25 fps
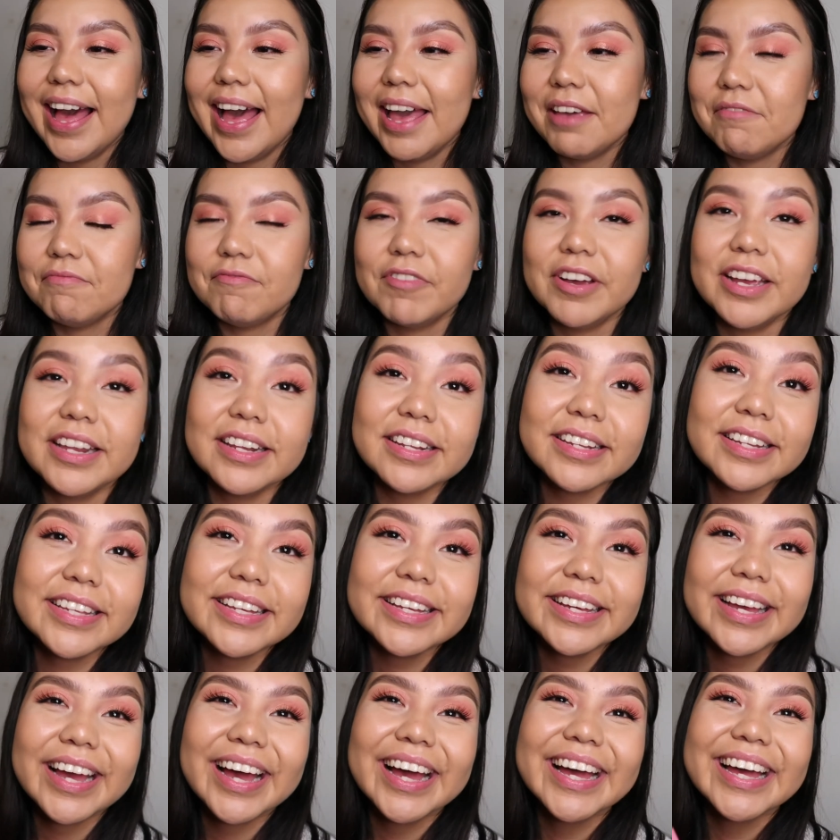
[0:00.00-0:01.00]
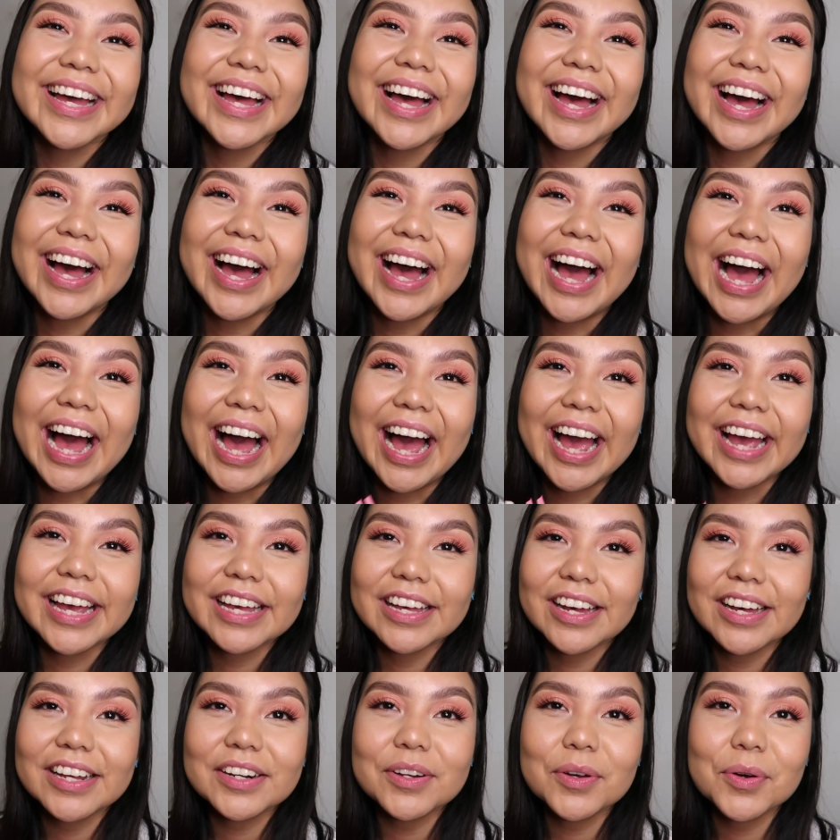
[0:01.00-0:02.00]
I
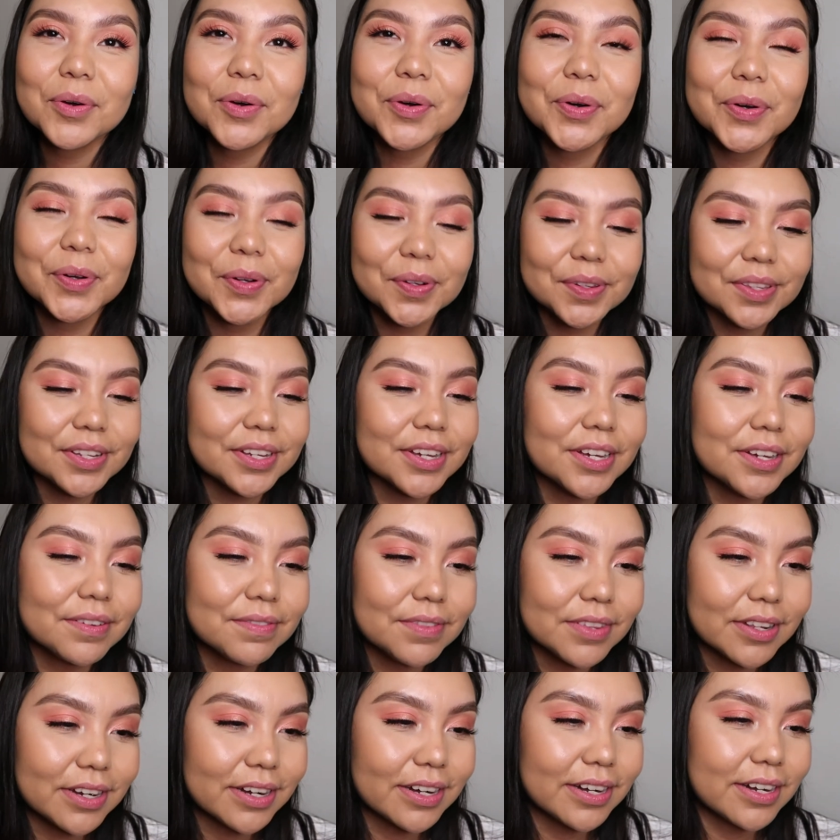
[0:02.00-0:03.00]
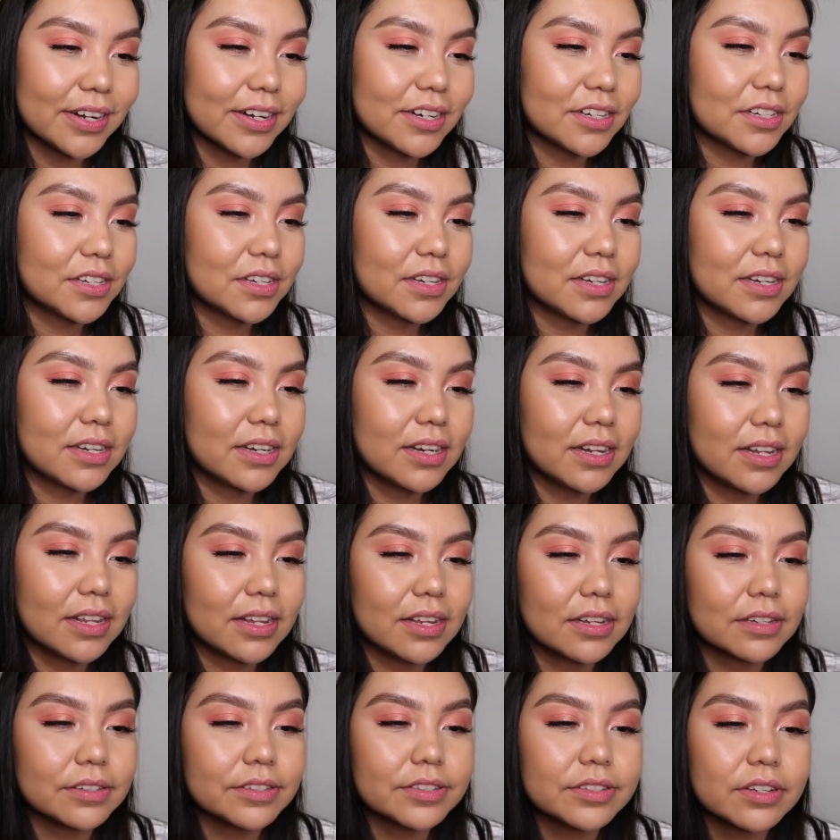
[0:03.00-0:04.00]
got a hold of their
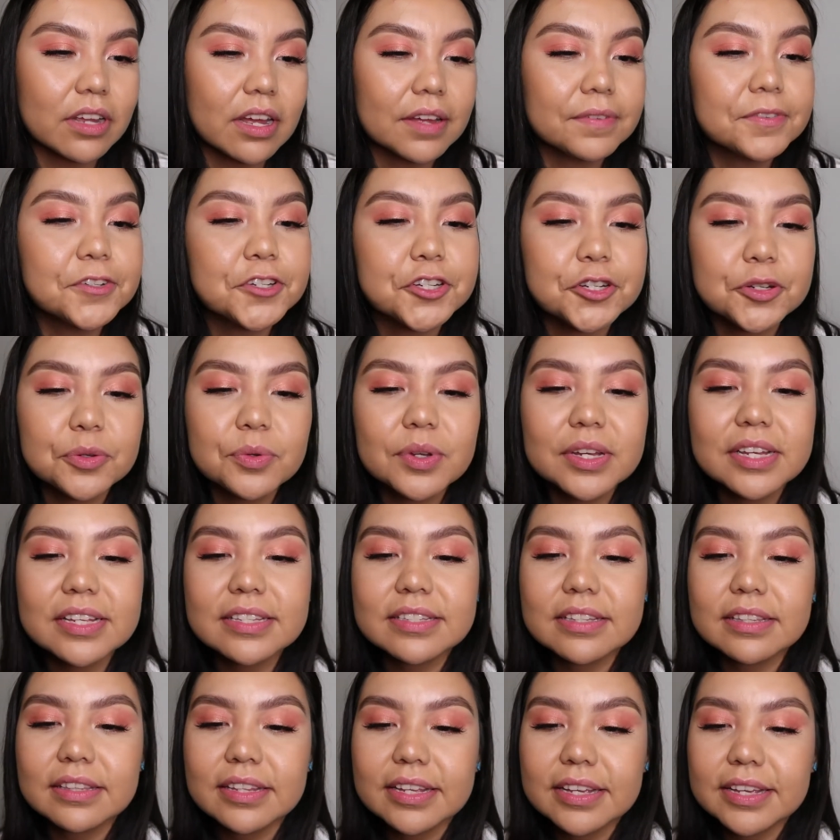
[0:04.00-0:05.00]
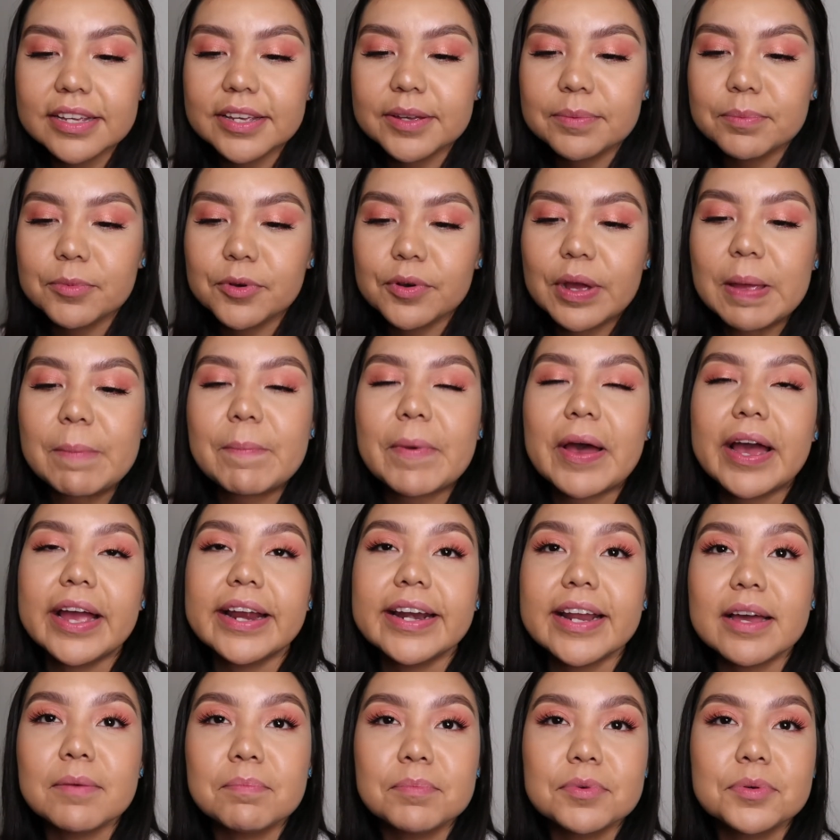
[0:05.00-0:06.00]
soft chewies, Lihye Moy
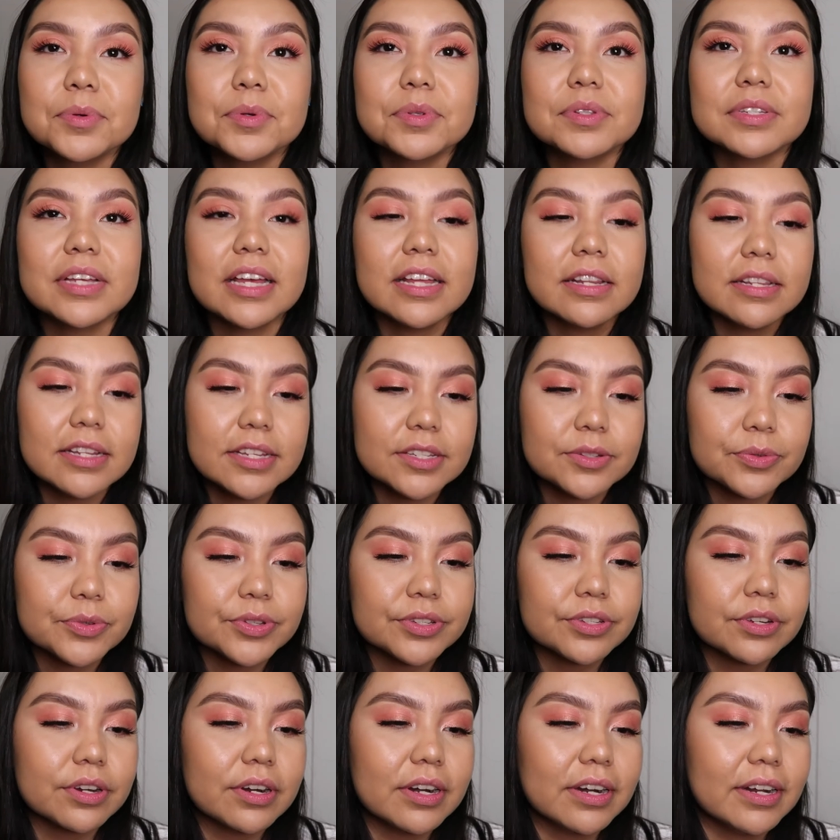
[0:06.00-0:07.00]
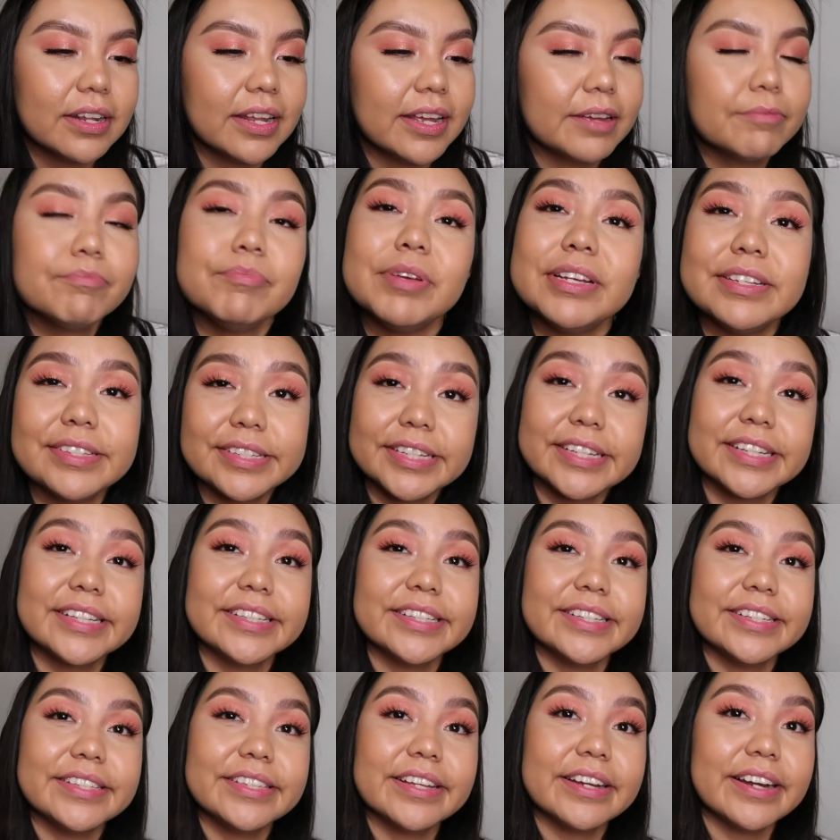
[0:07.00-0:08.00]
pineapples, and these ones are like
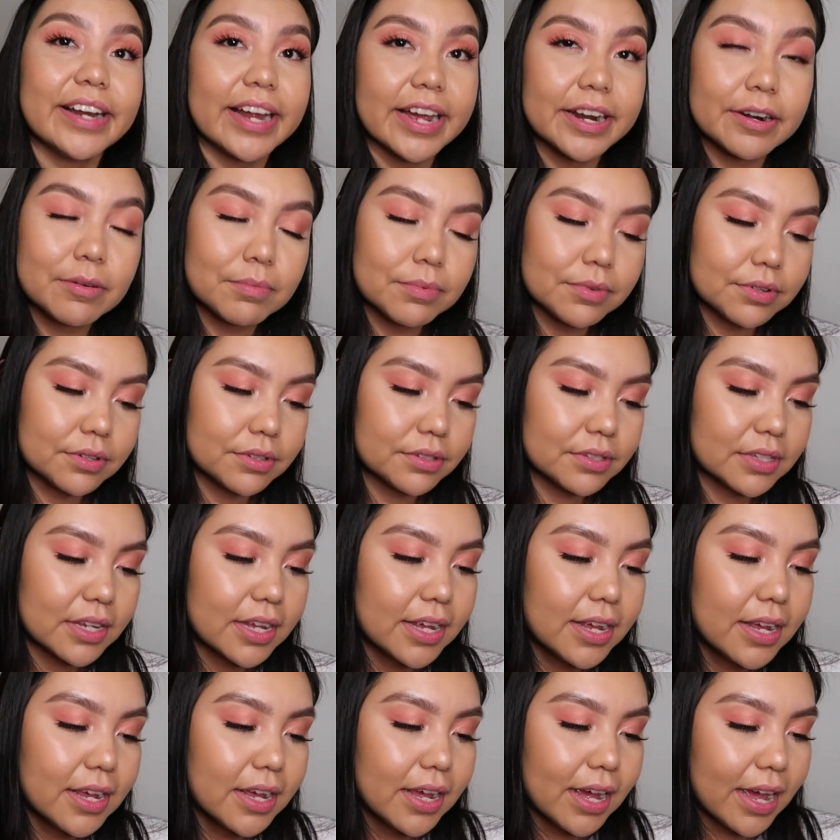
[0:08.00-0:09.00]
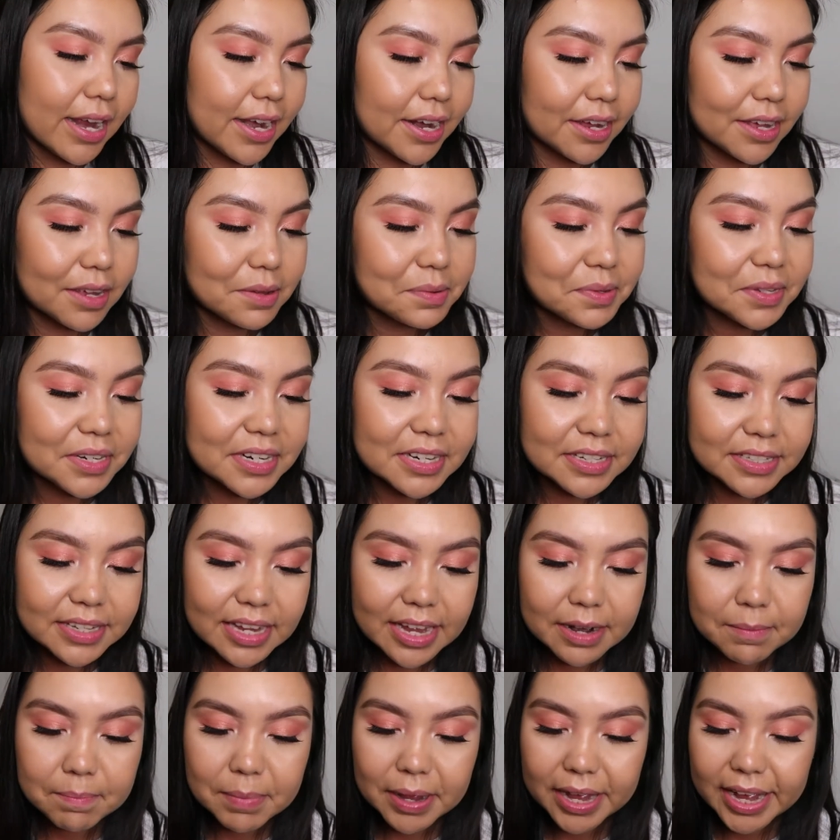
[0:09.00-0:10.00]
basically their edibles. And it comes in a
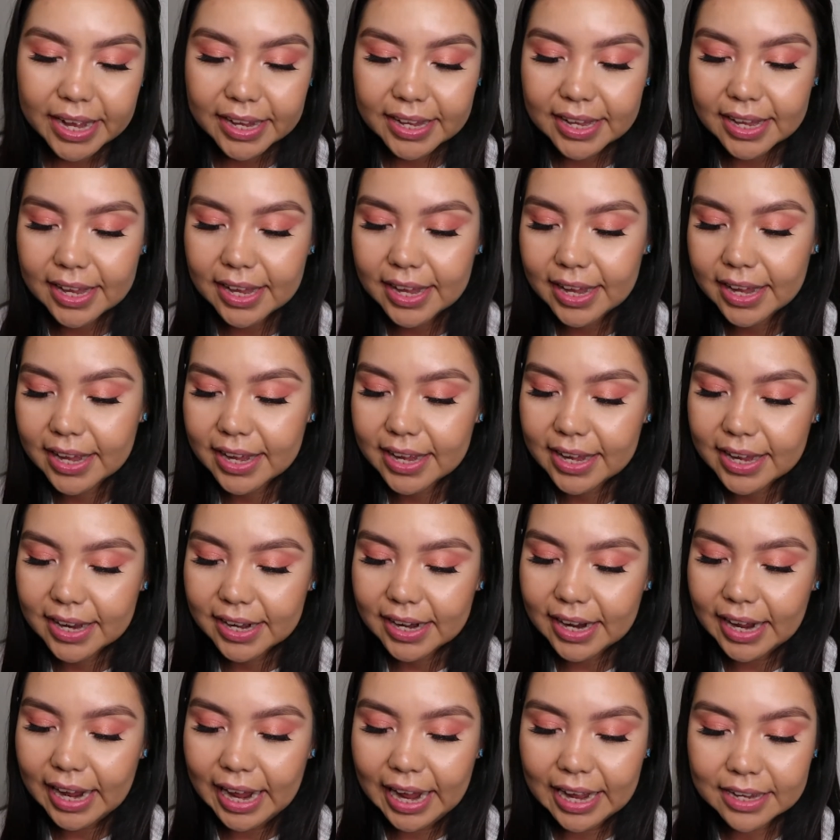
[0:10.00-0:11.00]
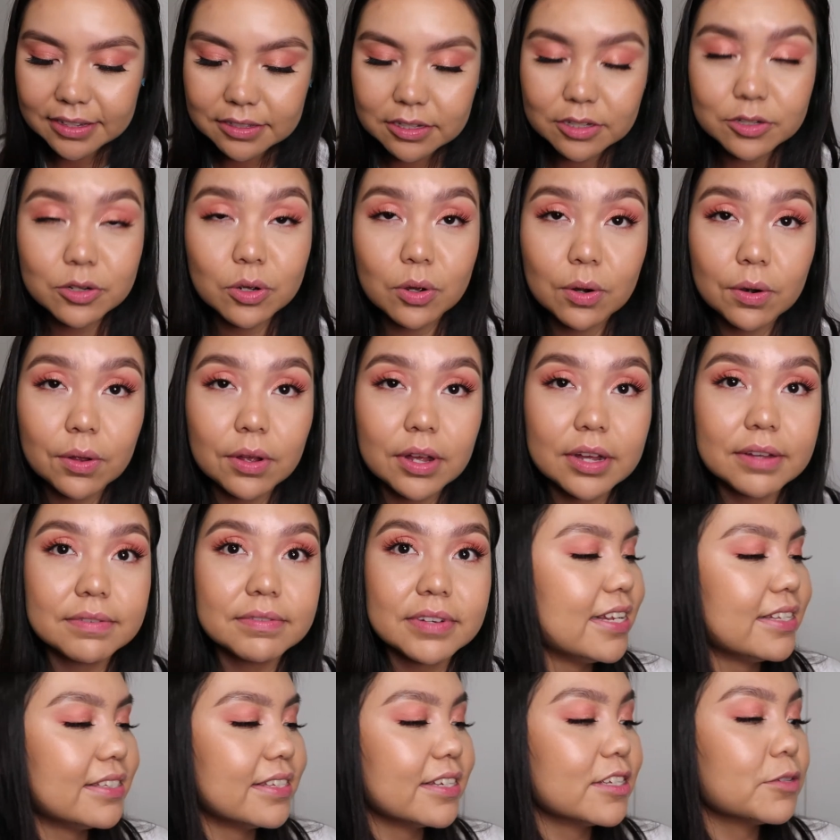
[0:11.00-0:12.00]
10 pack and it has a total of
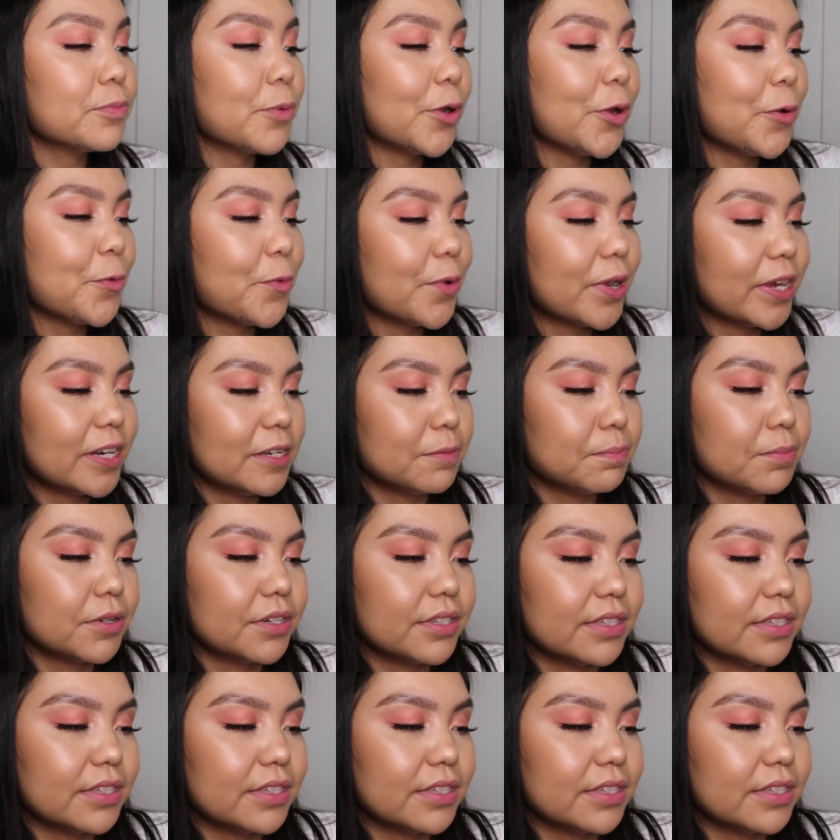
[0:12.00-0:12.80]
86.1%